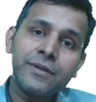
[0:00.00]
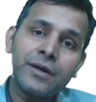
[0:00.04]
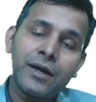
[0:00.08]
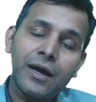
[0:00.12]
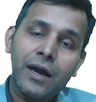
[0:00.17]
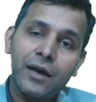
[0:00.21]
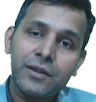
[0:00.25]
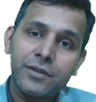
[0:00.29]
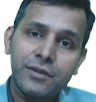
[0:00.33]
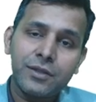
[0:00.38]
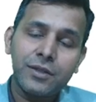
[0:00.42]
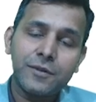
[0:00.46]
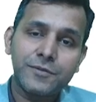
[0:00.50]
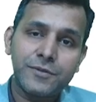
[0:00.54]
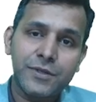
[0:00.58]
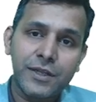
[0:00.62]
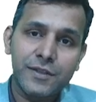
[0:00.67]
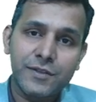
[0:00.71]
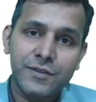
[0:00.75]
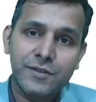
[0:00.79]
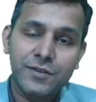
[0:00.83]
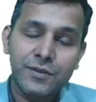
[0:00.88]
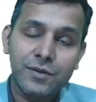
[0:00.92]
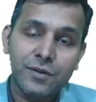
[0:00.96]
the other
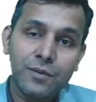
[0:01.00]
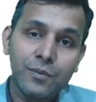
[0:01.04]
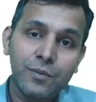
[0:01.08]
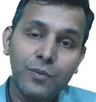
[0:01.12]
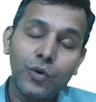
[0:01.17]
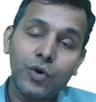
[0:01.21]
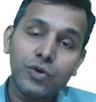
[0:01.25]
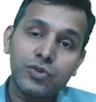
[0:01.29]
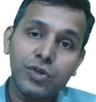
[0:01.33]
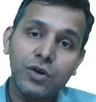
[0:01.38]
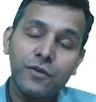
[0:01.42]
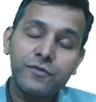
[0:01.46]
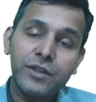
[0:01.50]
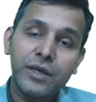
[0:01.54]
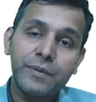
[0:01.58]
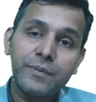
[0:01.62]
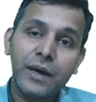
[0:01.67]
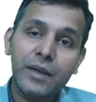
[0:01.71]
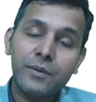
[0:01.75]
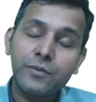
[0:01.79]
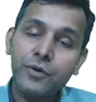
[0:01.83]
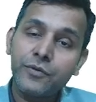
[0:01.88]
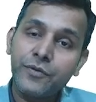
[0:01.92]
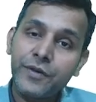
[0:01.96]
substance, both of them
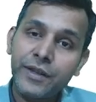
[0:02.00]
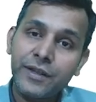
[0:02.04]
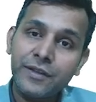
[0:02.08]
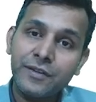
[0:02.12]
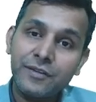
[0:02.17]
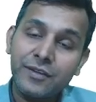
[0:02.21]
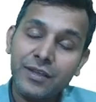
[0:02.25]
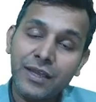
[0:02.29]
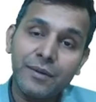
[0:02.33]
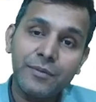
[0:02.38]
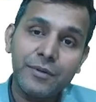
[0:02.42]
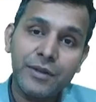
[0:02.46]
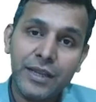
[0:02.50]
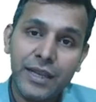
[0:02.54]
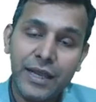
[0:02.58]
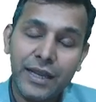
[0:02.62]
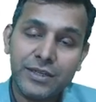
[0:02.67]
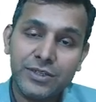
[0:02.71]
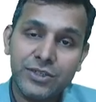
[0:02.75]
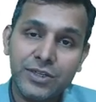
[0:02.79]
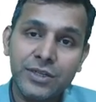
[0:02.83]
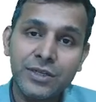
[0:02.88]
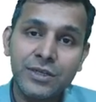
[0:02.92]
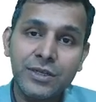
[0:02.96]
are moving in same
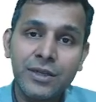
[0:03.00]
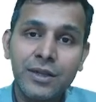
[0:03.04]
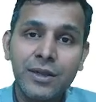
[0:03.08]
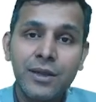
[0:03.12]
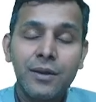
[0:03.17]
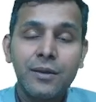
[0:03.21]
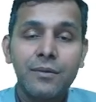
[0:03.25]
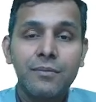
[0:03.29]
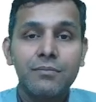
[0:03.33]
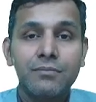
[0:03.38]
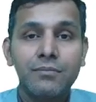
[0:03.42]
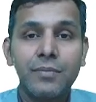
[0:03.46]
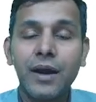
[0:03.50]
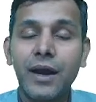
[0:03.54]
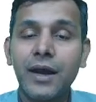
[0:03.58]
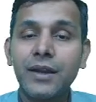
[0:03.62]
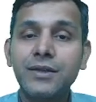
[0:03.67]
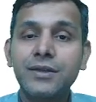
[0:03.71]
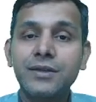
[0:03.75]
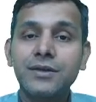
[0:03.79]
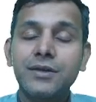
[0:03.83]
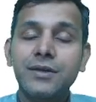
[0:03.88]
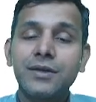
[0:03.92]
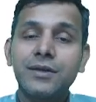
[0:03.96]
direction,
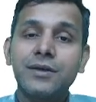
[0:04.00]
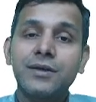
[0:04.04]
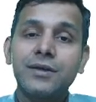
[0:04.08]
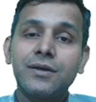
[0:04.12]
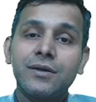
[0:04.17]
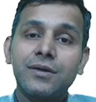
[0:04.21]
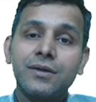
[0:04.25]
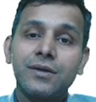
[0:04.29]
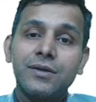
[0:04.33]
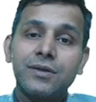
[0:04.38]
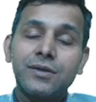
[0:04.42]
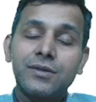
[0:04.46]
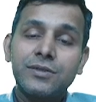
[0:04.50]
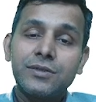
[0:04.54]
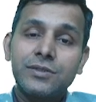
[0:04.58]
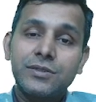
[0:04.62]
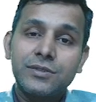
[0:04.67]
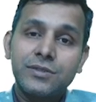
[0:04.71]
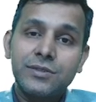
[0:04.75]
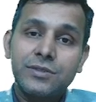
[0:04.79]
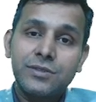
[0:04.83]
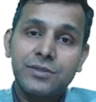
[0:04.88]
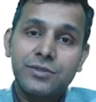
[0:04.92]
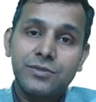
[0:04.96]
but
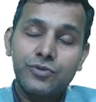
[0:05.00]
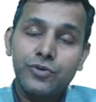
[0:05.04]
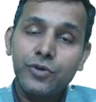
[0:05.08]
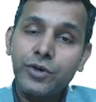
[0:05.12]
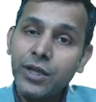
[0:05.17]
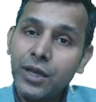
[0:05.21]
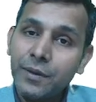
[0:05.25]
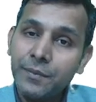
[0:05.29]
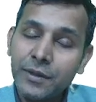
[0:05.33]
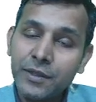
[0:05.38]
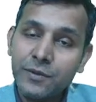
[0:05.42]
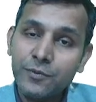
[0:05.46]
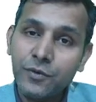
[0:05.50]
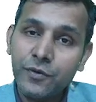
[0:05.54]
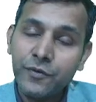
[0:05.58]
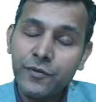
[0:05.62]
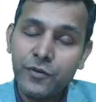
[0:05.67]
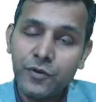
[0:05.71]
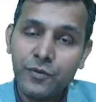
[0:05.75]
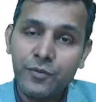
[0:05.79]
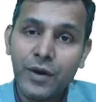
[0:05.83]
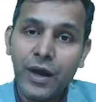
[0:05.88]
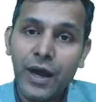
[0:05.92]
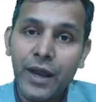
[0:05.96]
sodium is moving
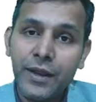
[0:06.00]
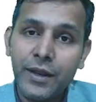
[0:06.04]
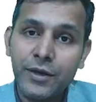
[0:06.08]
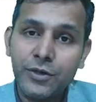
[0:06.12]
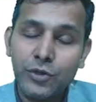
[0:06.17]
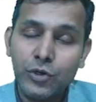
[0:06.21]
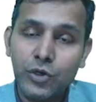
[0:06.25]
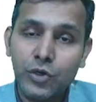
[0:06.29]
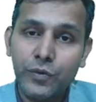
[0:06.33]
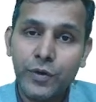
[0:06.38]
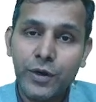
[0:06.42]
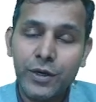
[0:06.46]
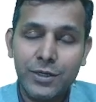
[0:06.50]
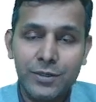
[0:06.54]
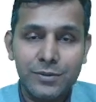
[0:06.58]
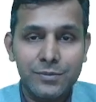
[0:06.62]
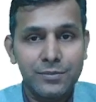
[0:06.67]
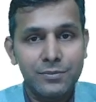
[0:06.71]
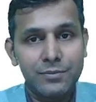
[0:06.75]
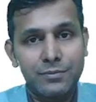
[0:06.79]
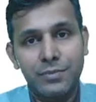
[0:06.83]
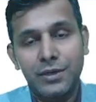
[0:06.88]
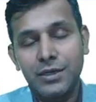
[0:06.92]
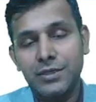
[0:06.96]
from higher to lower,
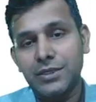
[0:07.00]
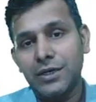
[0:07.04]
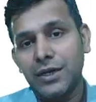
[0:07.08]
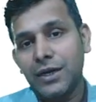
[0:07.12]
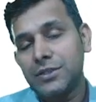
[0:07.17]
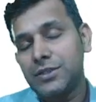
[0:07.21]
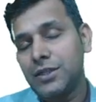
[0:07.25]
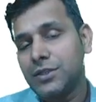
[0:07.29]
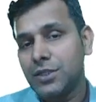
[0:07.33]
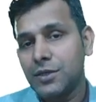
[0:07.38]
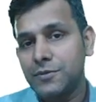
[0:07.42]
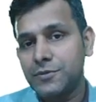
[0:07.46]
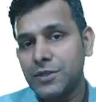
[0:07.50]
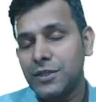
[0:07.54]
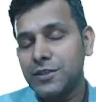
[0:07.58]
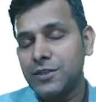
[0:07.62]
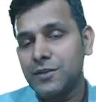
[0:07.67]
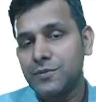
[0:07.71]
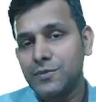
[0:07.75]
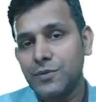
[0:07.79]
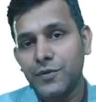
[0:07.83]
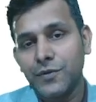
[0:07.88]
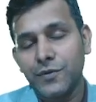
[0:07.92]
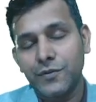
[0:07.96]
but the other substance
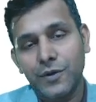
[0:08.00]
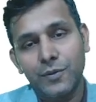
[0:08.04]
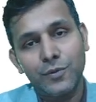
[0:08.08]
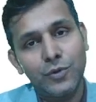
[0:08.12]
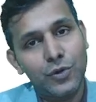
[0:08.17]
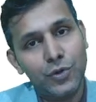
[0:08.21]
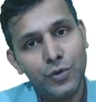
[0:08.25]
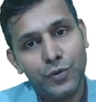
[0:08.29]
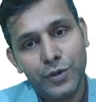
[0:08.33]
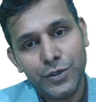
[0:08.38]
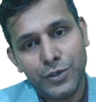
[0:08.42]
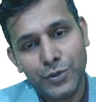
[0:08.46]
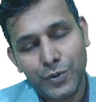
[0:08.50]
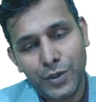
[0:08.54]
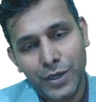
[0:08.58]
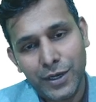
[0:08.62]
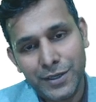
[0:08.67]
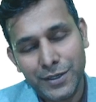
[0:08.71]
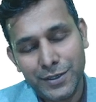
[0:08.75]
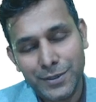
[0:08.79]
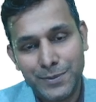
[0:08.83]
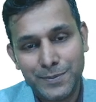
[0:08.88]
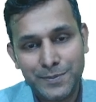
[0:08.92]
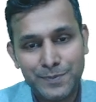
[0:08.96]
is moving from lower to
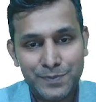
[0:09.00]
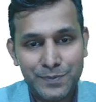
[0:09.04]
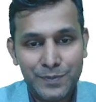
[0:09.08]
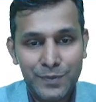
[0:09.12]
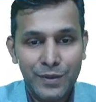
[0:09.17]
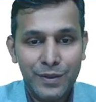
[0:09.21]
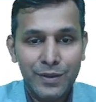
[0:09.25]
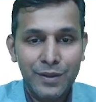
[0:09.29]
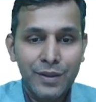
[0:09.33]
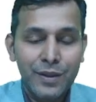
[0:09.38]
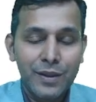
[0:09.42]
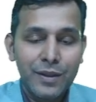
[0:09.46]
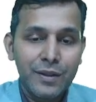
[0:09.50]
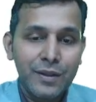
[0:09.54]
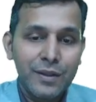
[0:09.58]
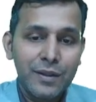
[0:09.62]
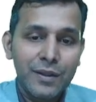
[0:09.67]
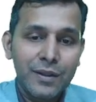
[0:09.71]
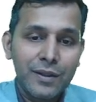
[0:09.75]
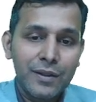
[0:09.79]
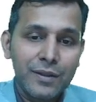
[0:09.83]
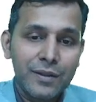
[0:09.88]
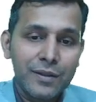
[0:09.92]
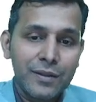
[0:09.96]
higher.
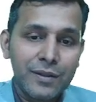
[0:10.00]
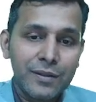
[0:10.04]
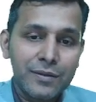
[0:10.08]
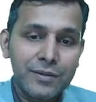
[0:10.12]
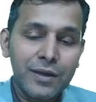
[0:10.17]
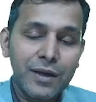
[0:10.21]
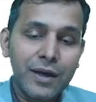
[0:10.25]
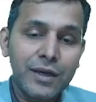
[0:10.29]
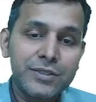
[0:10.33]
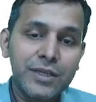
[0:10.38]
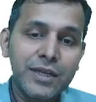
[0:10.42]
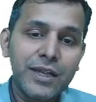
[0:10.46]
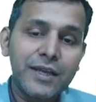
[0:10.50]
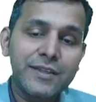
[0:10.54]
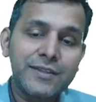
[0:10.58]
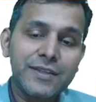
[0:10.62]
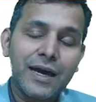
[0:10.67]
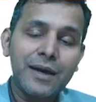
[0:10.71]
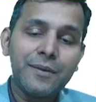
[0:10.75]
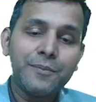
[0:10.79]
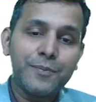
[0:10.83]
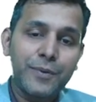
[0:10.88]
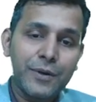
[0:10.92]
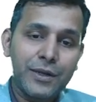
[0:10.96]
The other
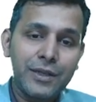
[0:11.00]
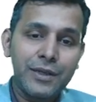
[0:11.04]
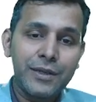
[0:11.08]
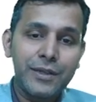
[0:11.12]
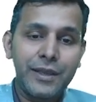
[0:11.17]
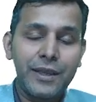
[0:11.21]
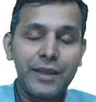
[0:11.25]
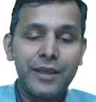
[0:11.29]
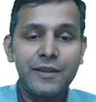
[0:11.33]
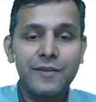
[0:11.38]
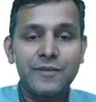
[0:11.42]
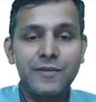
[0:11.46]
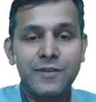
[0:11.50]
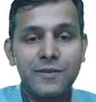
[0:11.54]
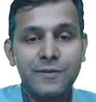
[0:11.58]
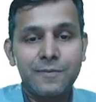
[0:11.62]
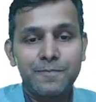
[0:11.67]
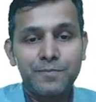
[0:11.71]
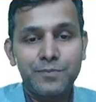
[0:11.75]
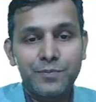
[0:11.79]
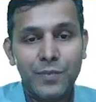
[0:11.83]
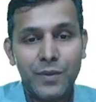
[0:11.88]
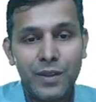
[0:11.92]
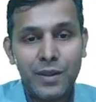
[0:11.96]
example is
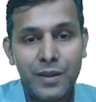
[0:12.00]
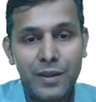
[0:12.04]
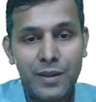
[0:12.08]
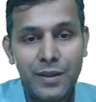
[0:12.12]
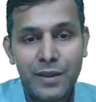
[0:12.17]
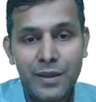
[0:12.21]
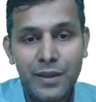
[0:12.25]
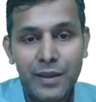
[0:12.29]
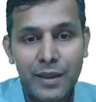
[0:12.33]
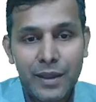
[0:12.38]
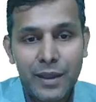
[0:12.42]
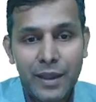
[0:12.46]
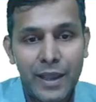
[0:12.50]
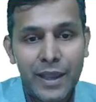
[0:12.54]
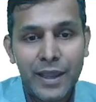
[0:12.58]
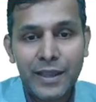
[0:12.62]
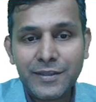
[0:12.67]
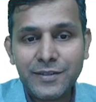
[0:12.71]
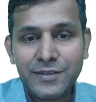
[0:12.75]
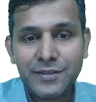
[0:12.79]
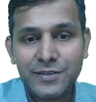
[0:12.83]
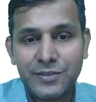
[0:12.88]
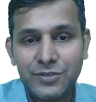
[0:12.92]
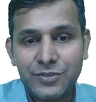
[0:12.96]

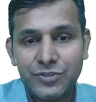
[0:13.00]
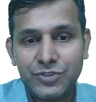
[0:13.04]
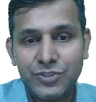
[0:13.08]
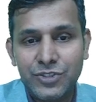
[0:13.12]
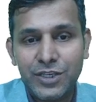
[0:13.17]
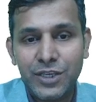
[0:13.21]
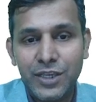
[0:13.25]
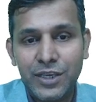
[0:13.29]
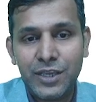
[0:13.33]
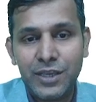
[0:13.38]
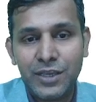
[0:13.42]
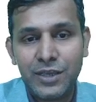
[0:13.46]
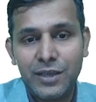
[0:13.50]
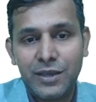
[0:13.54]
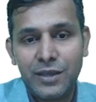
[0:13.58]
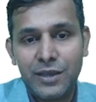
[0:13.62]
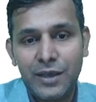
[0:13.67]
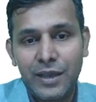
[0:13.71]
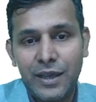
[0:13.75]
SGLT,